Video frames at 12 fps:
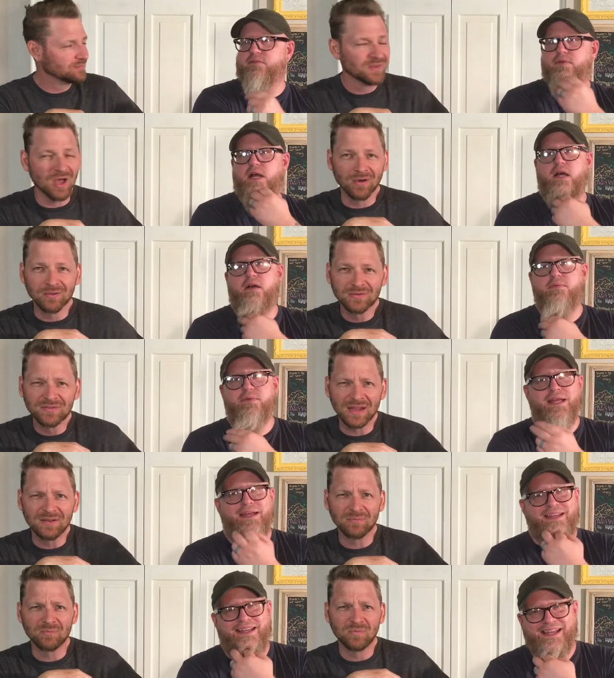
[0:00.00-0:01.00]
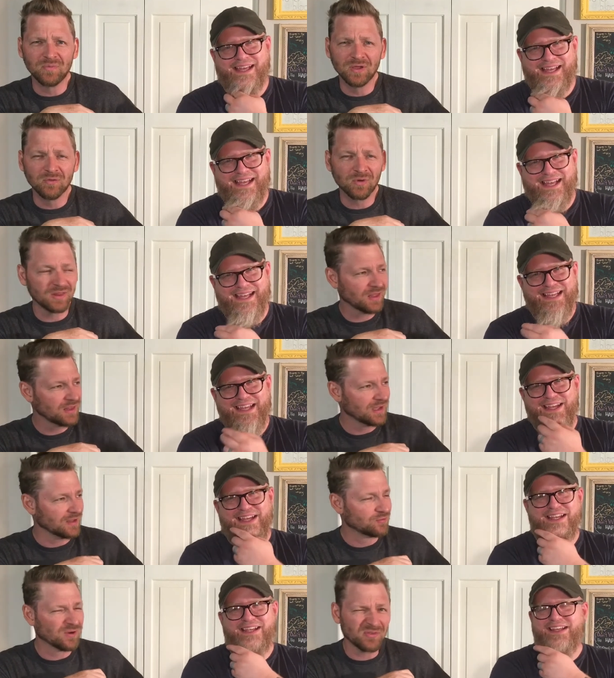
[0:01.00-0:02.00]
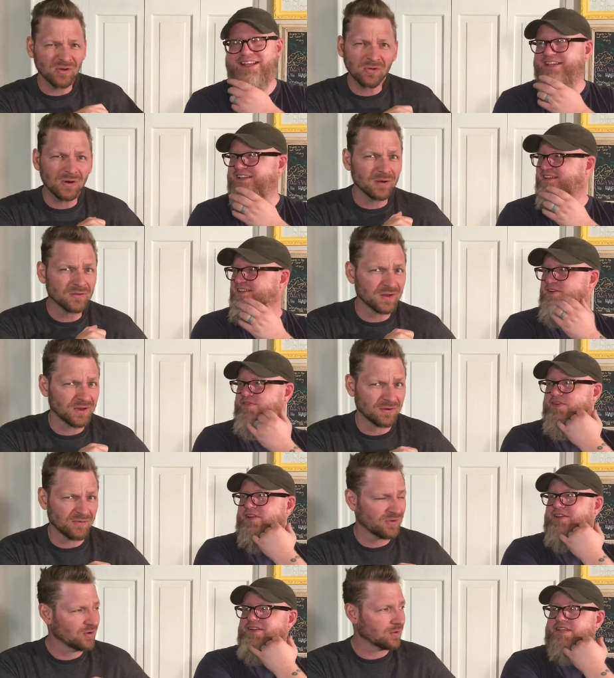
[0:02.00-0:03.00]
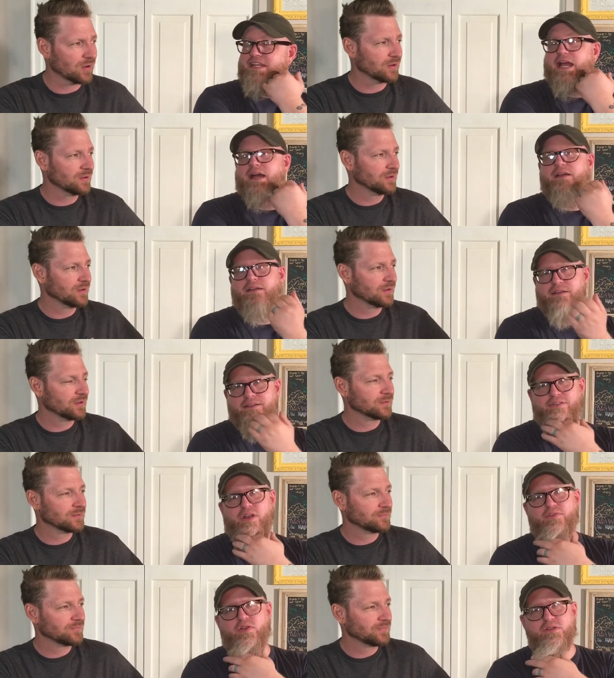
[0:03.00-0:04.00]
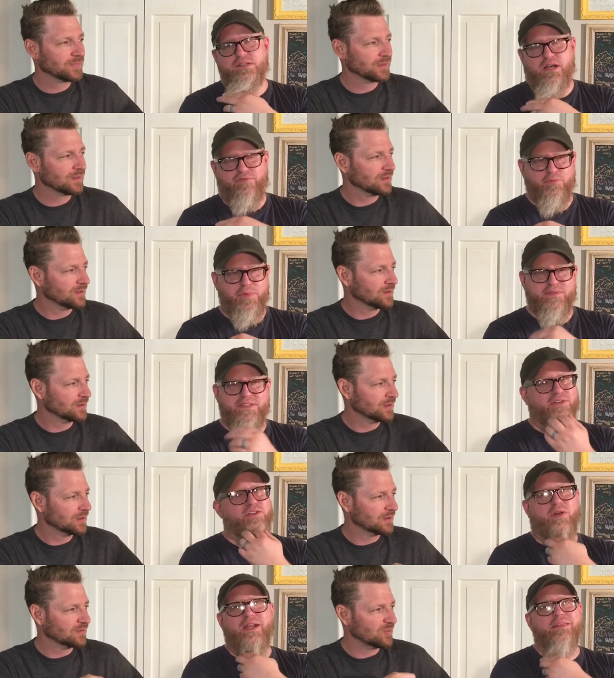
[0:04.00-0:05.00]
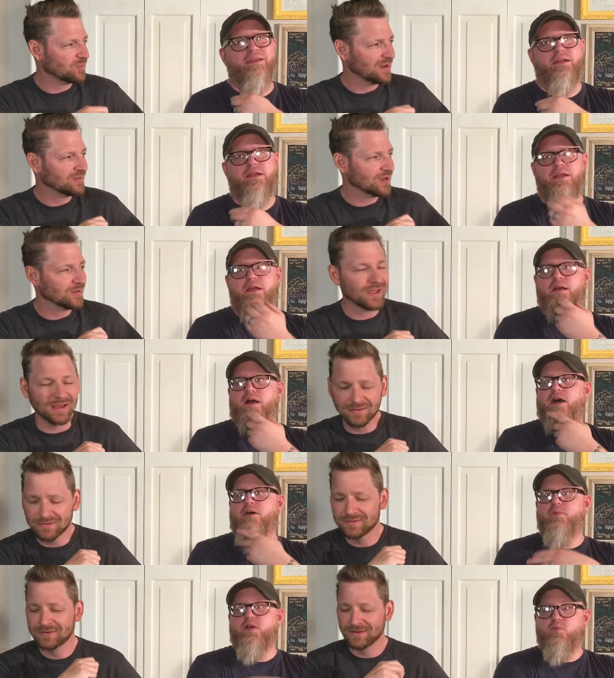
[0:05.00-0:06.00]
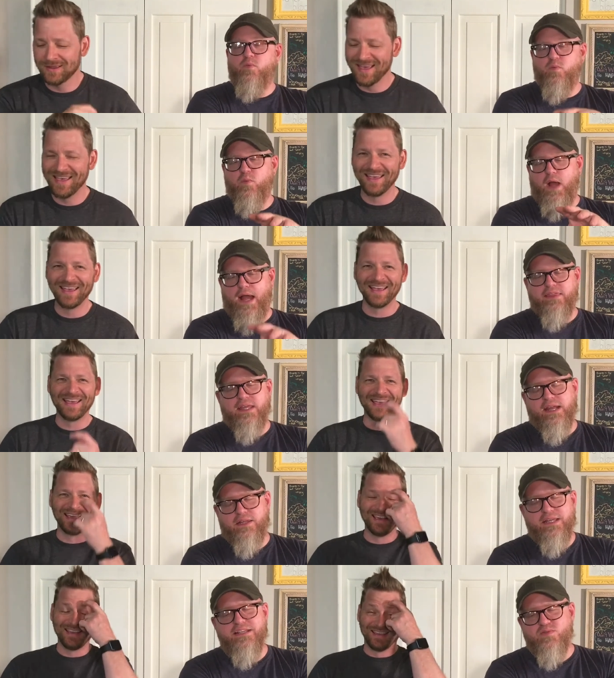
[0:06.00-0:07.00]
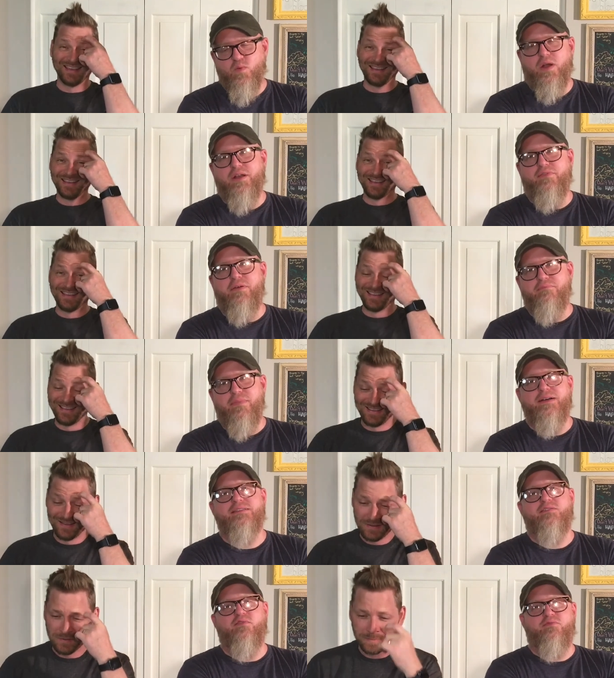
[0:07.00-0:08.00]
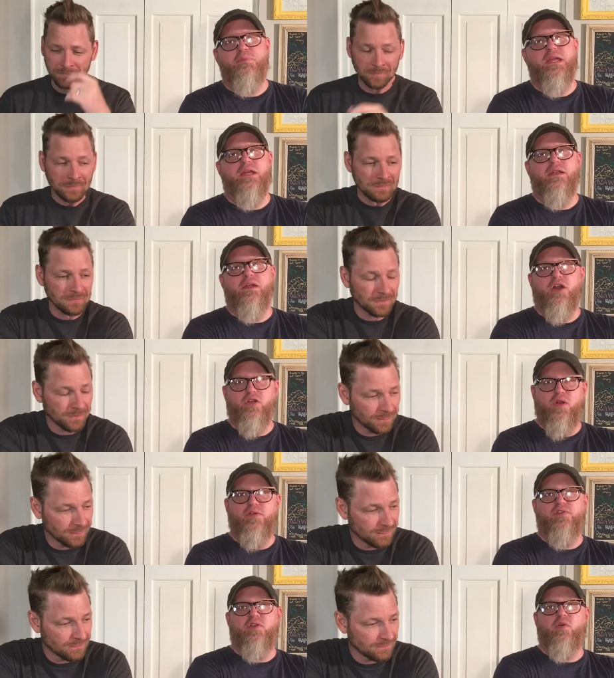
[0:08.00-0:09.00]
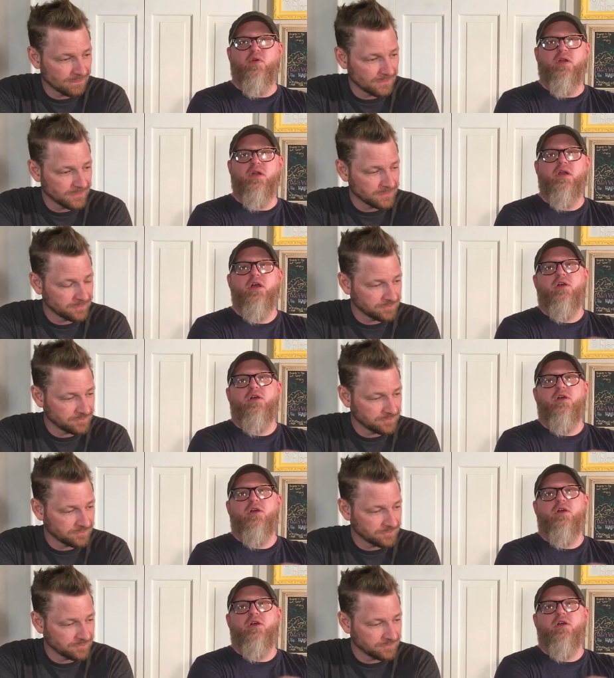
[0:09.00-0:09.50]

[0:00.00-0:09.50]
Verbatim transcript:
Speaker 1: No. Uh, send a. What are the other guys? Gryffindor. Send Gryffindor. a Gryffindor. Yeah.
Speaker 2: Gryffindors and Hufflepuffs, they'll do anything. They're brave yeah. Um, I think at least one of them must have been a Gryffindor